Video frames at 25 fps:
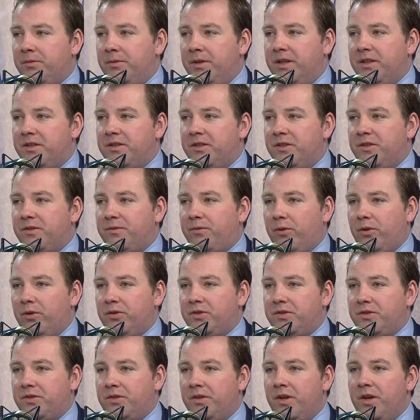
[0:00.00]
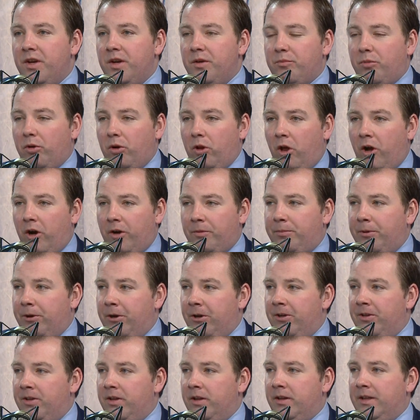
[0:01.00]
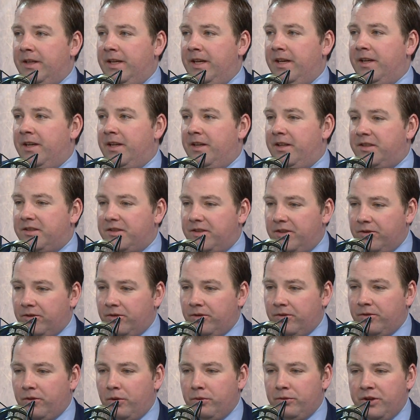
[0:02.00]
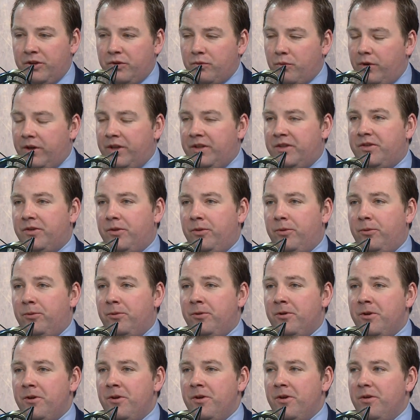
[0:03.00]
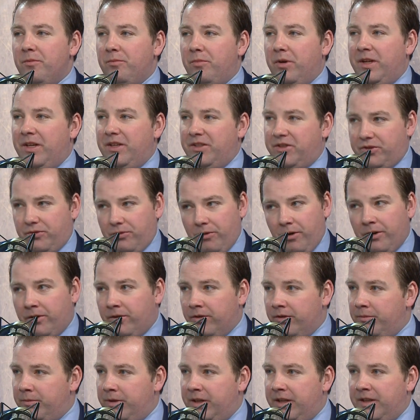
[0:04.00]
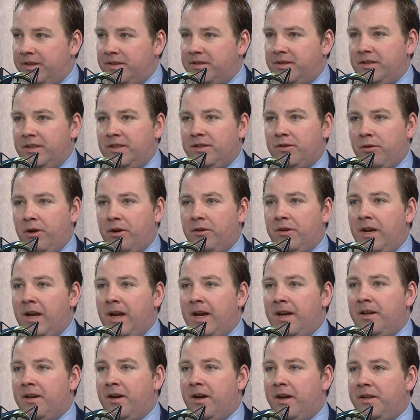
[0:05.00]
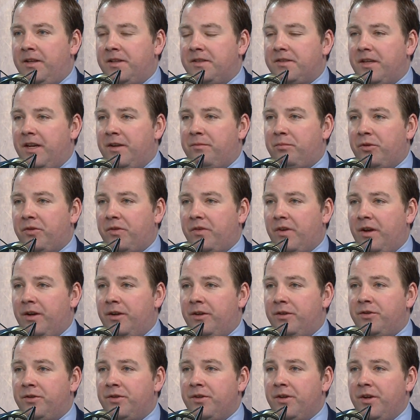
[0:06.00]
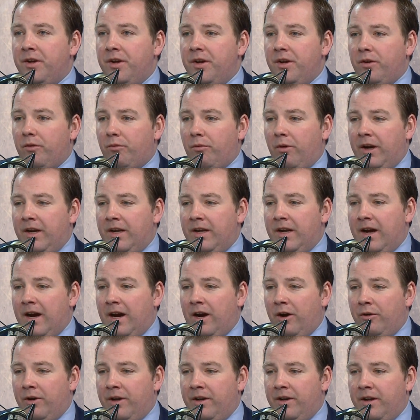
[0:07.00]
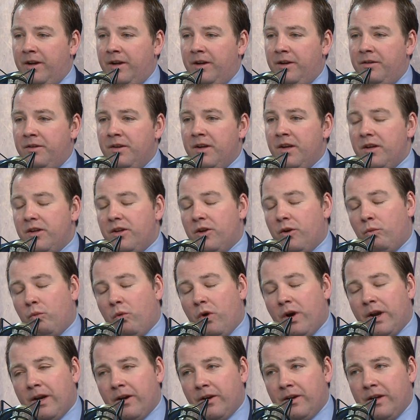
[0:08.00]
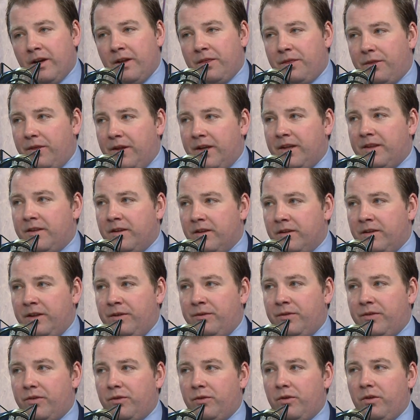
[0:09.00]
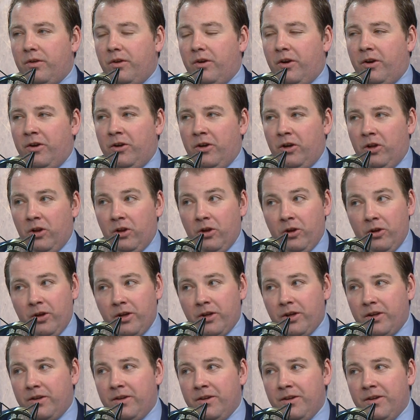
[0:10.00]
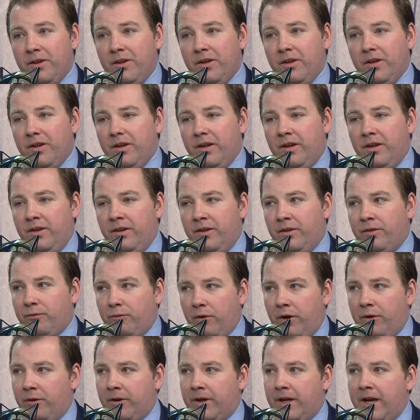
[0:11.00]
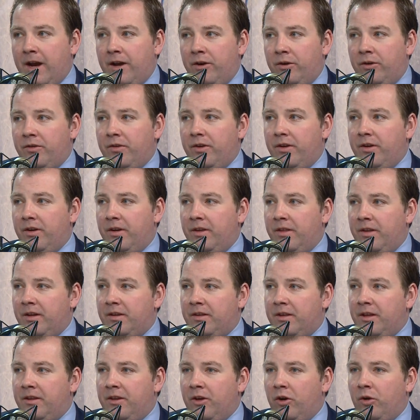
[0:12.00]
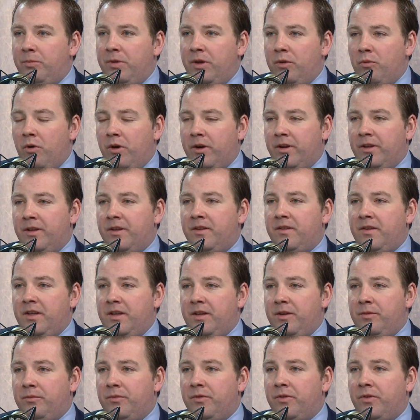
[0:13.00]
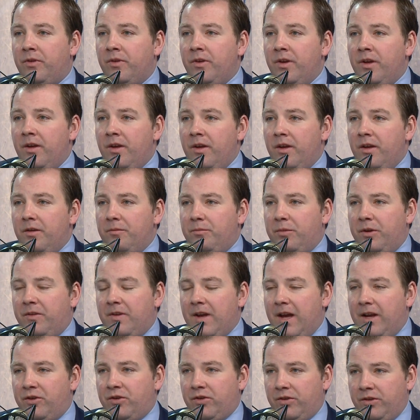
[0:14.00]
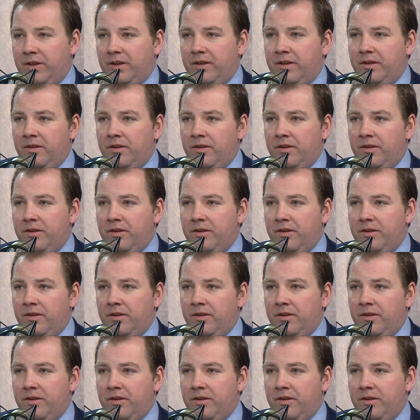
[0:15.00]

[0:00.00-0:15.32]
I mean, it's his first prolonged period in the league and he's still only 22. But he's struggled. I mean, he's around an .890 save percentage right now. And you know, one area I think the Leafs are going to look is Frederik Andersen. I think that they'll be one of the teams potentially.